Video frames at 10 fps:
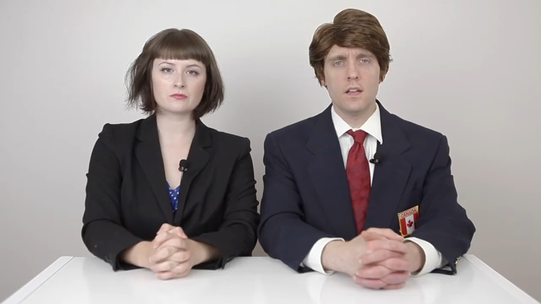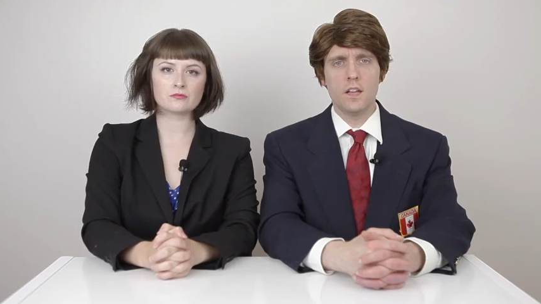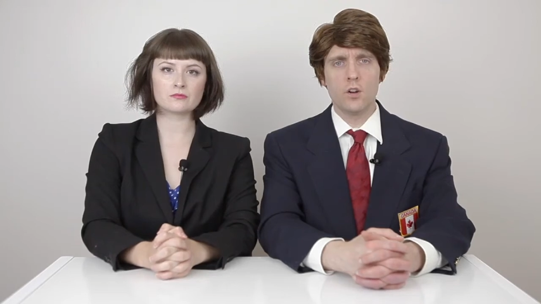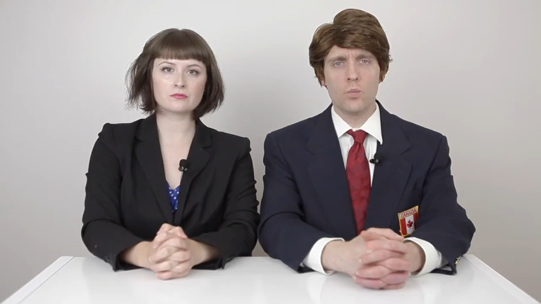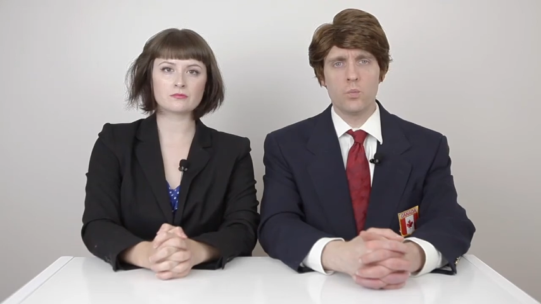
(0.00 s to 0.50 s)

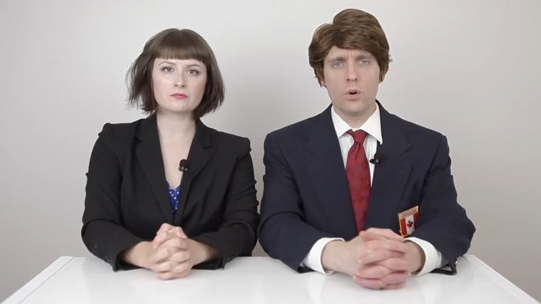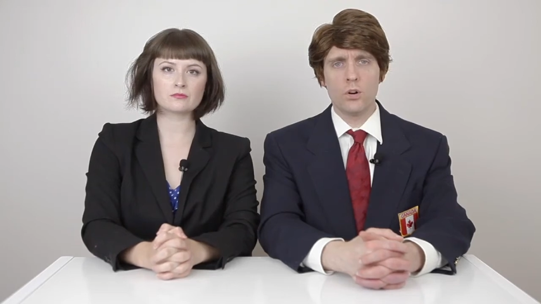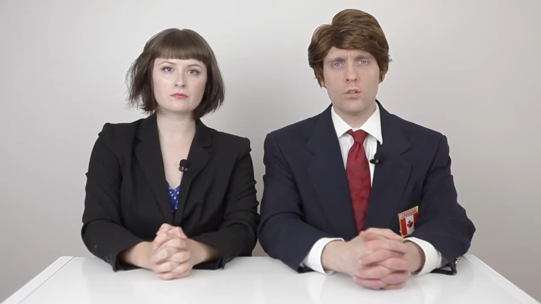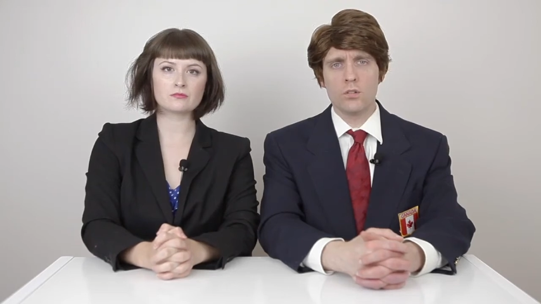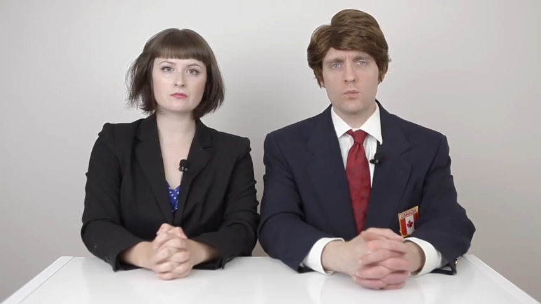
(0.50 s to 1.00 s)
Speaker 1: In a
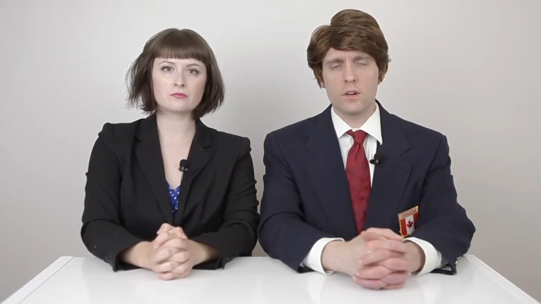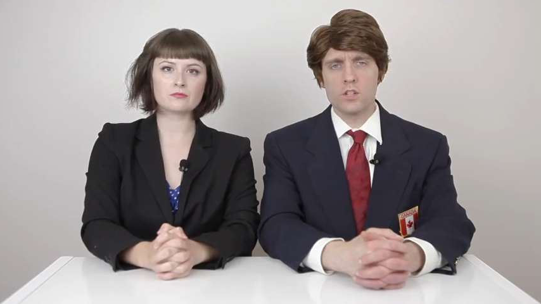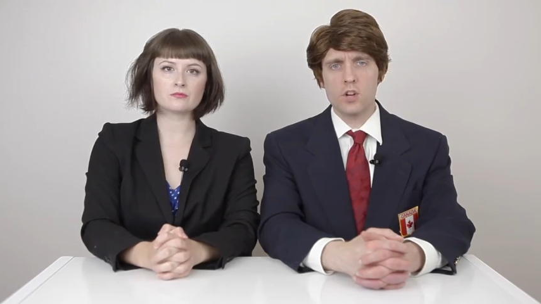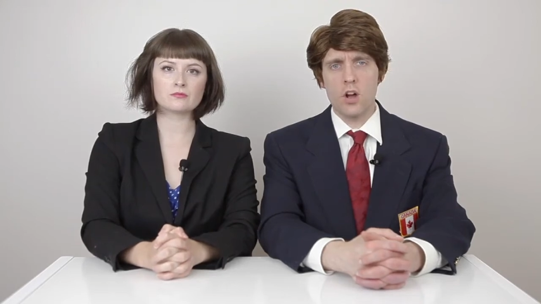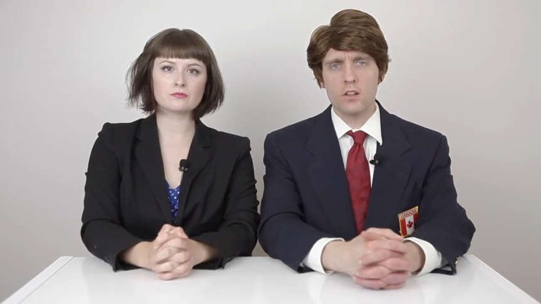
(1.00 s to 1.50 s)
world where
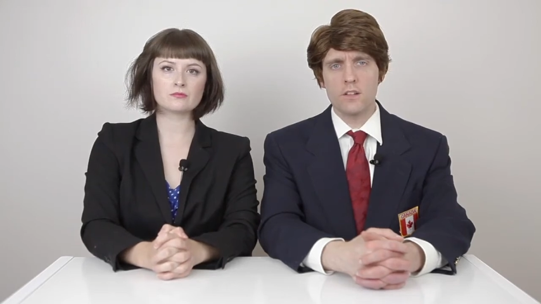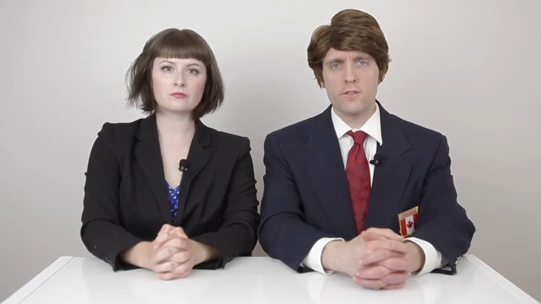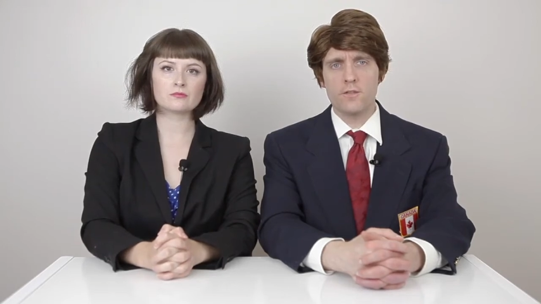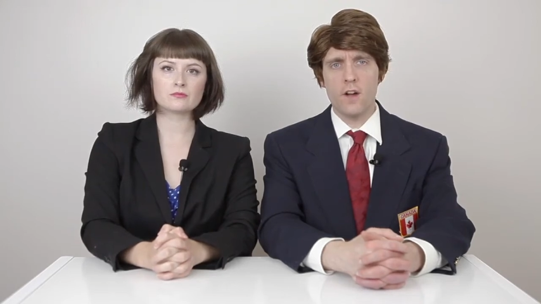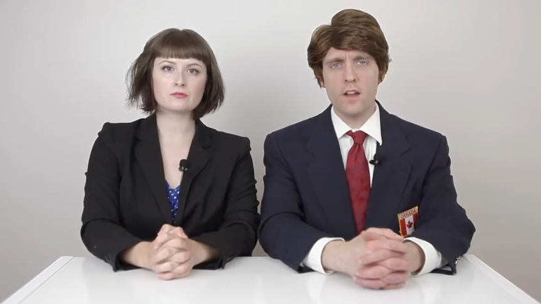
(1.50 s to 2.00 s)
chocolate
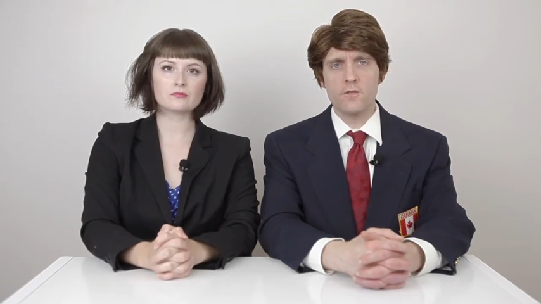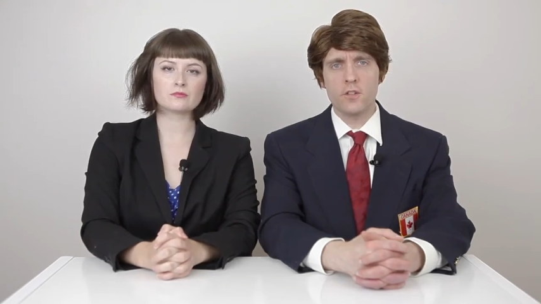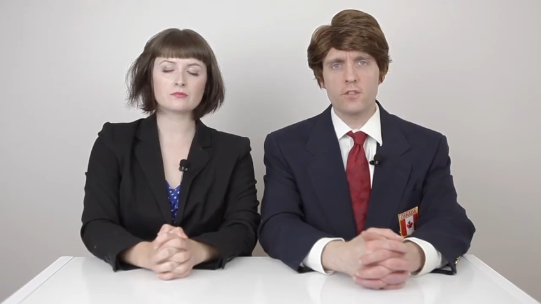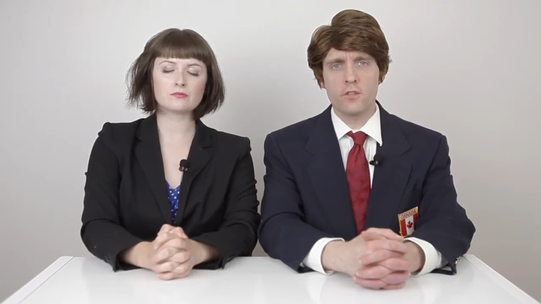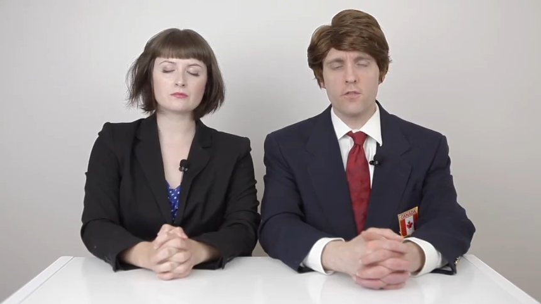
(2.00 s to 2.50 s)
fight
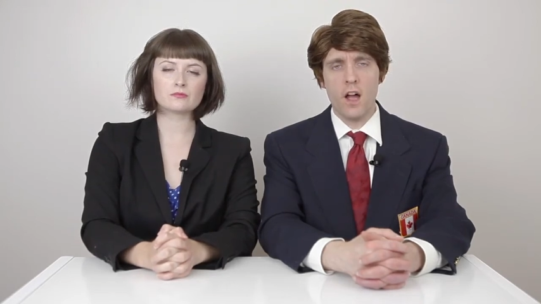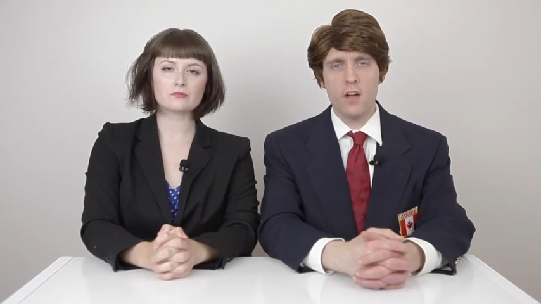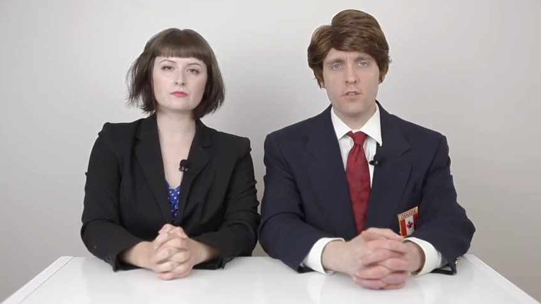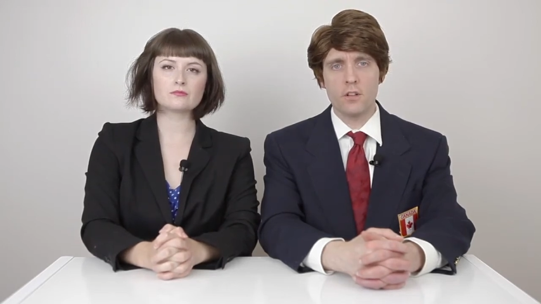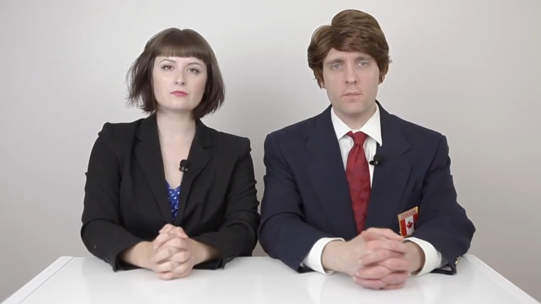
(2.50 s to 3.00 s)
for
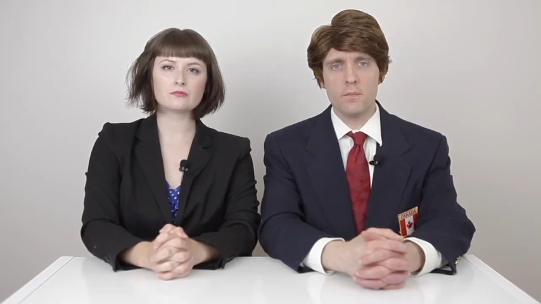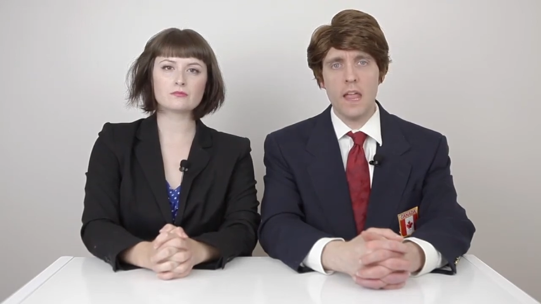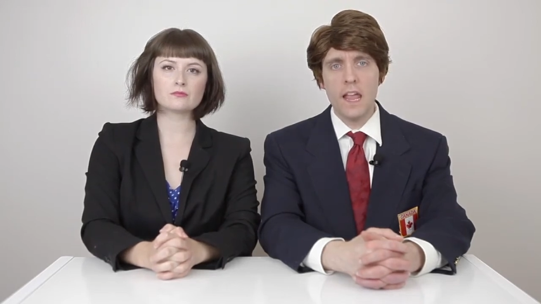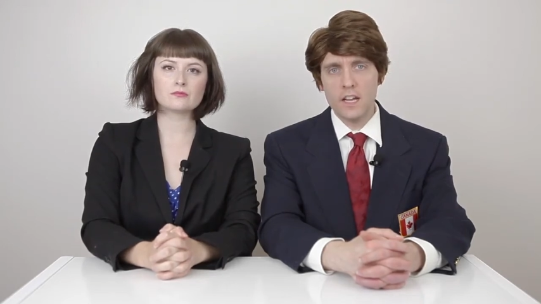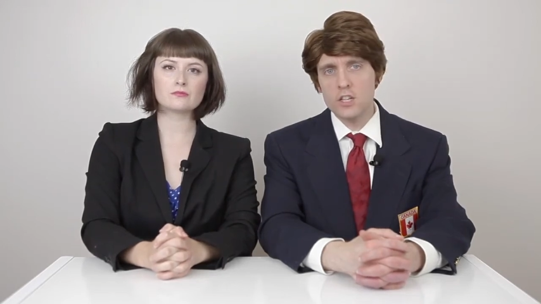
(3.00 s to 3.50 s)
survival,
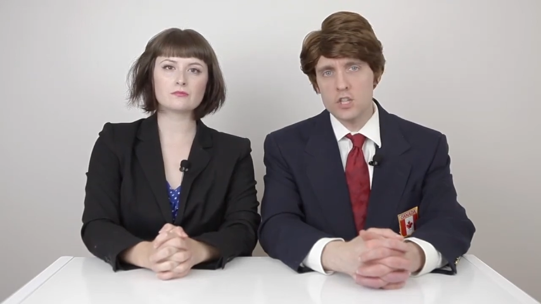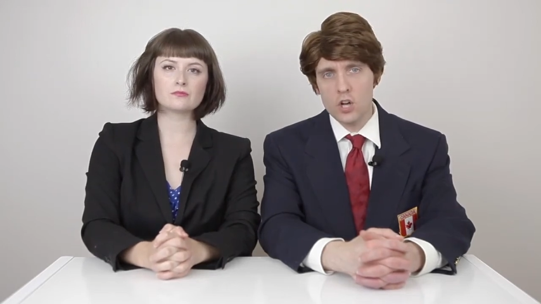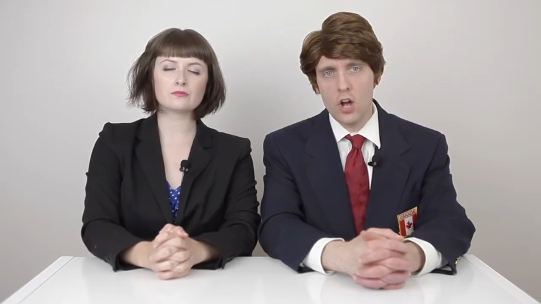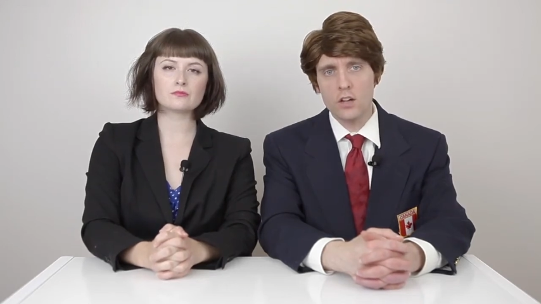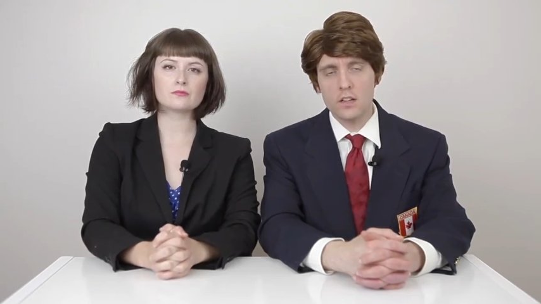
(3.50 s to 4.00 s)
Ink and
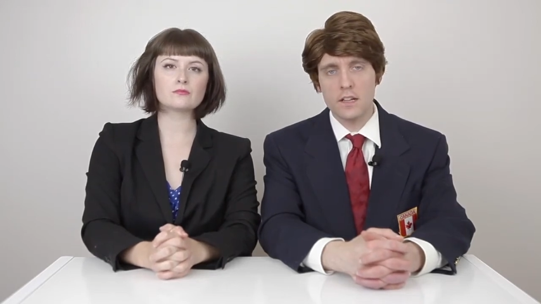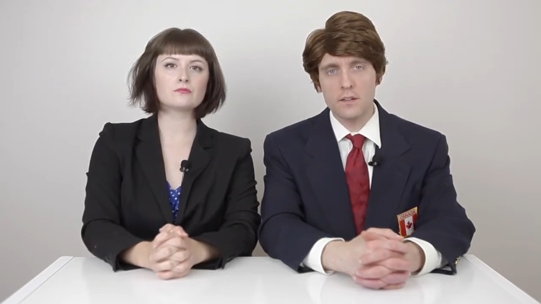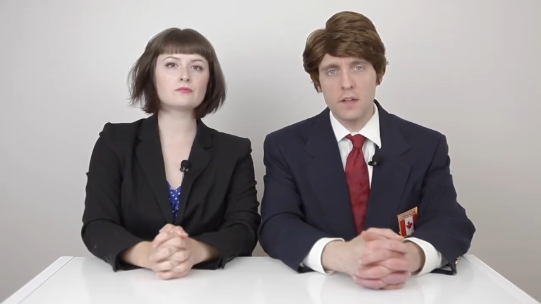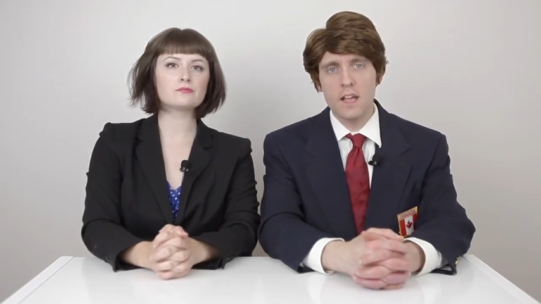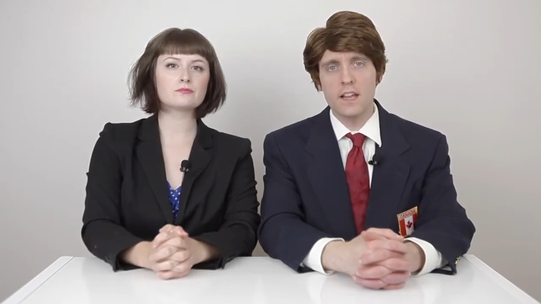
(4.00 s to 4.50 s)

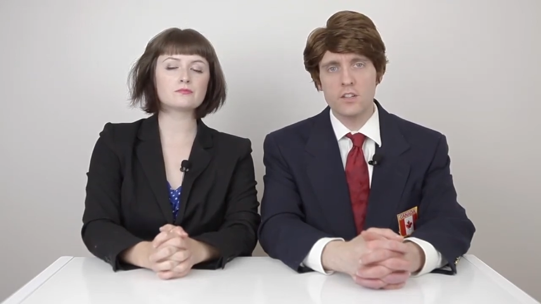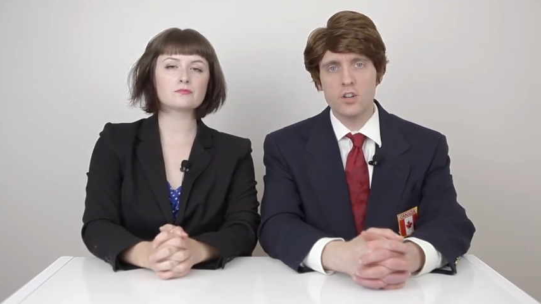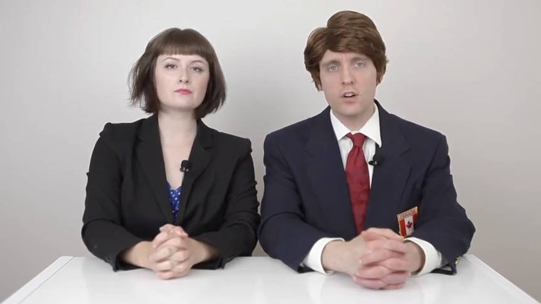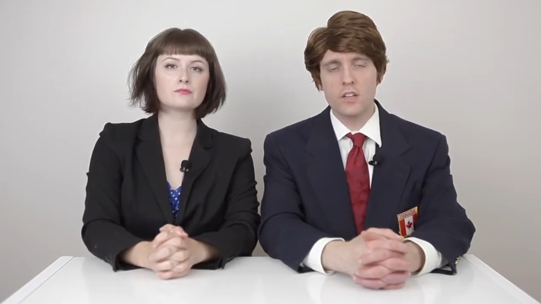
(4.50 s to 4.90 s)
Chocolate endure